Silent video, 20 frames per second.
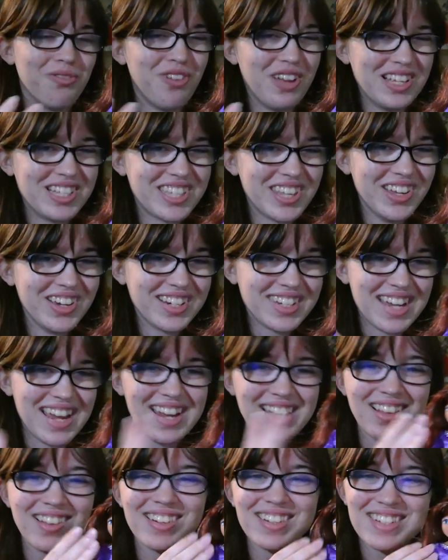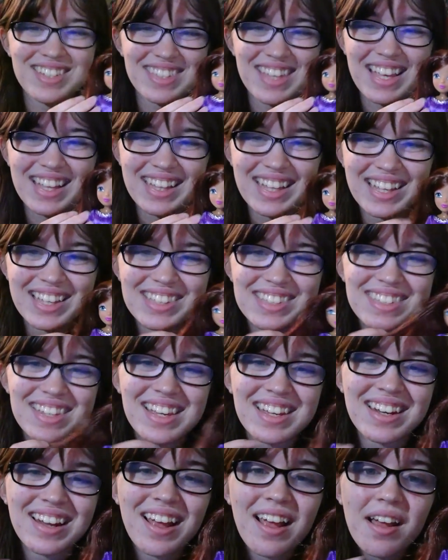face looked, and it looked just like this,
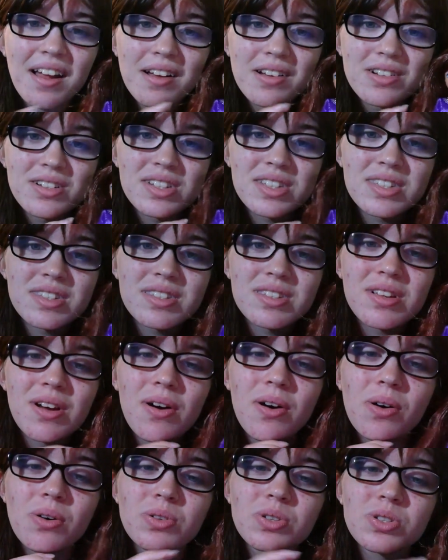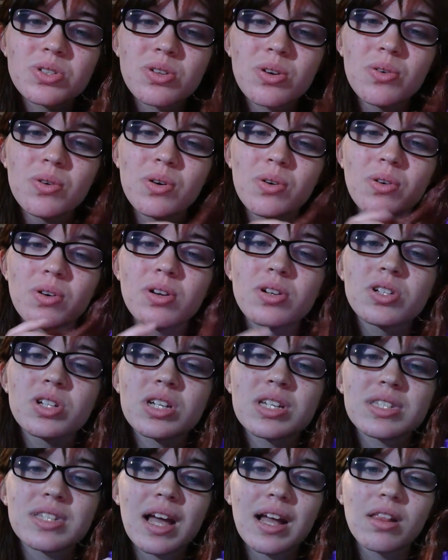and just so, so
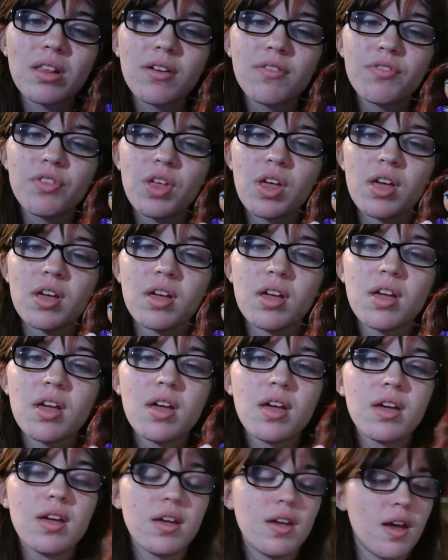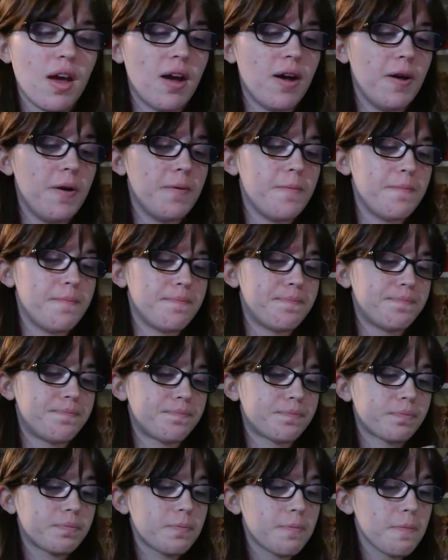gorgeous. I love the, um,
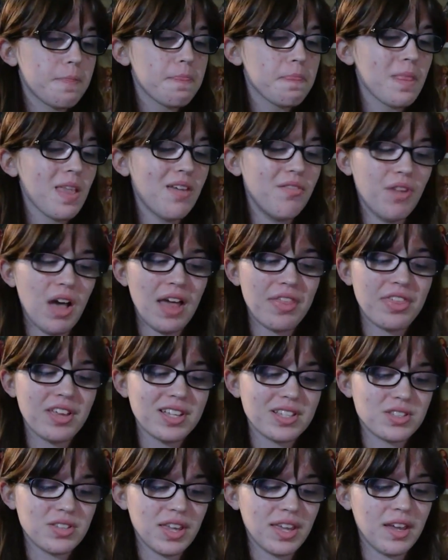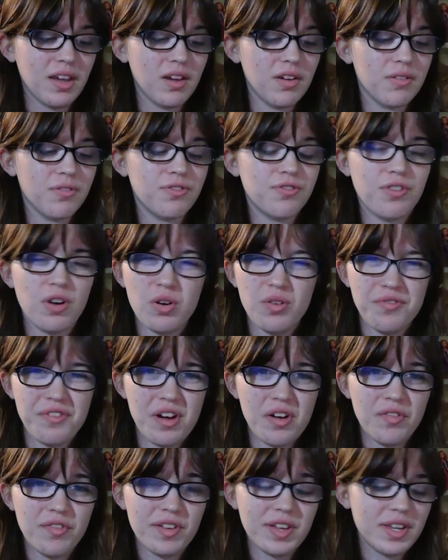I think it's like a faux
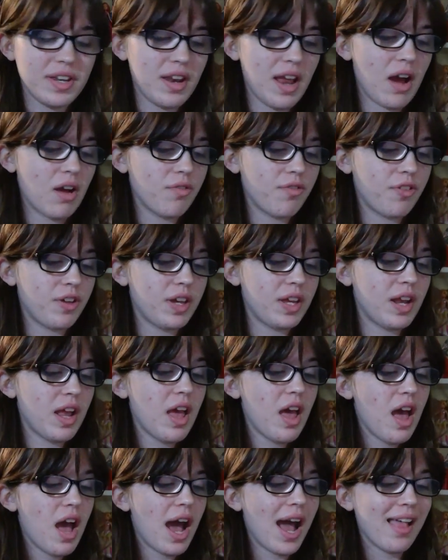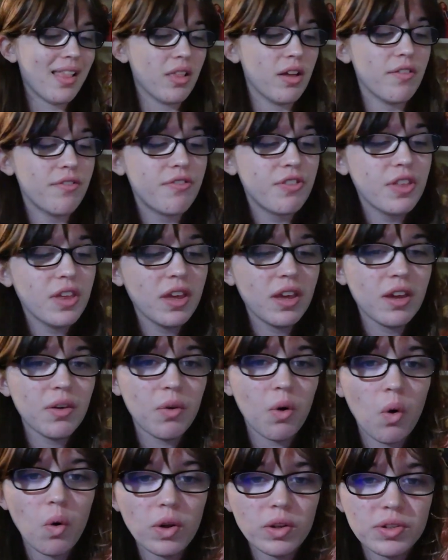velvet outfit. I love the
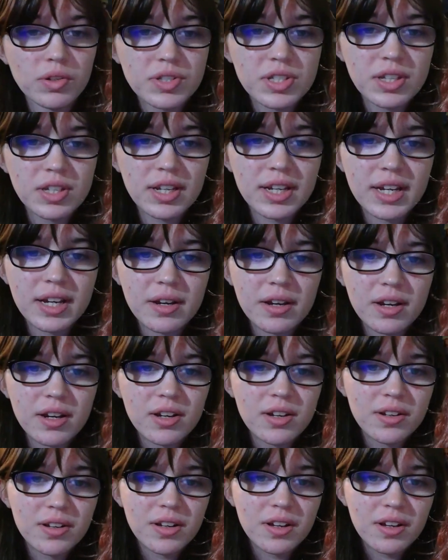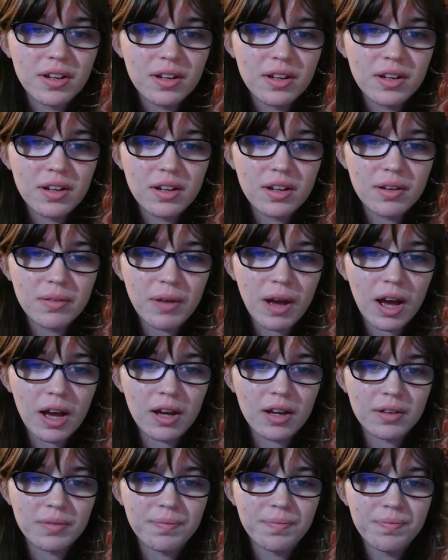oil slick,
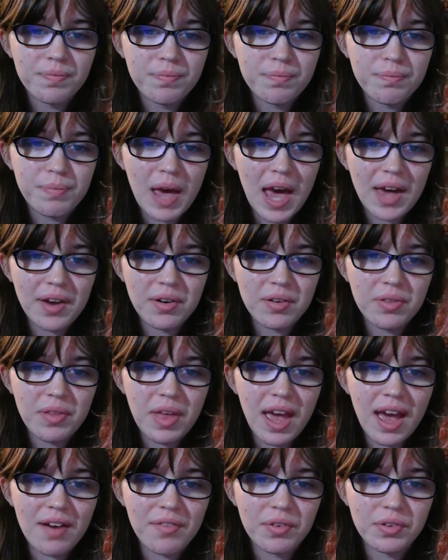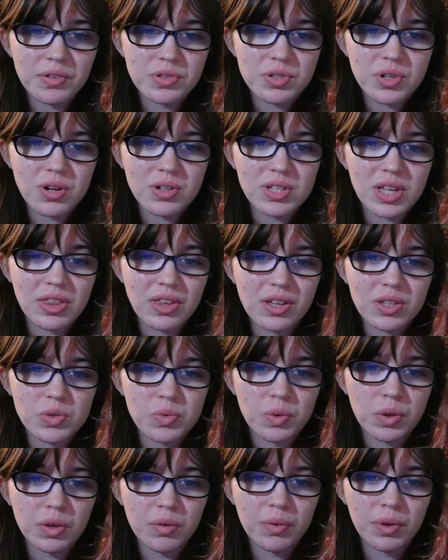uh, pattern they have on their skirts. I think it's
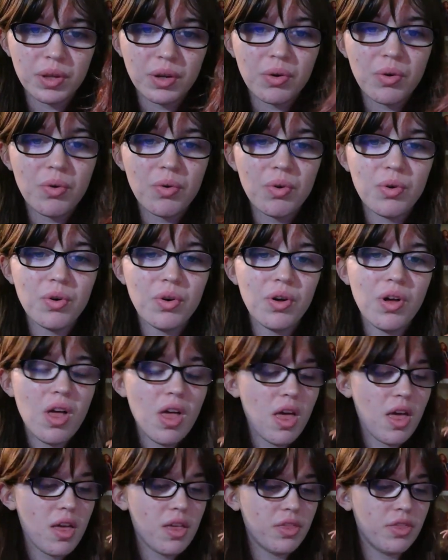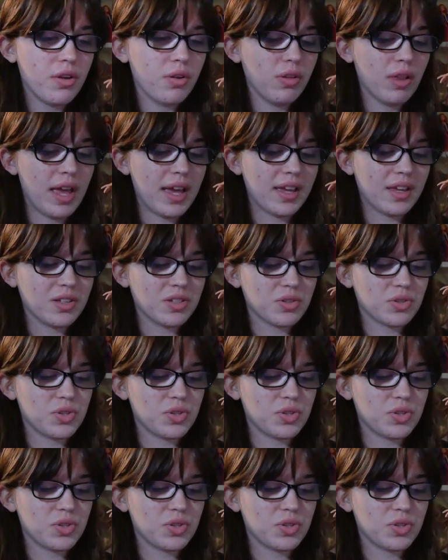really, really cool. Their leggings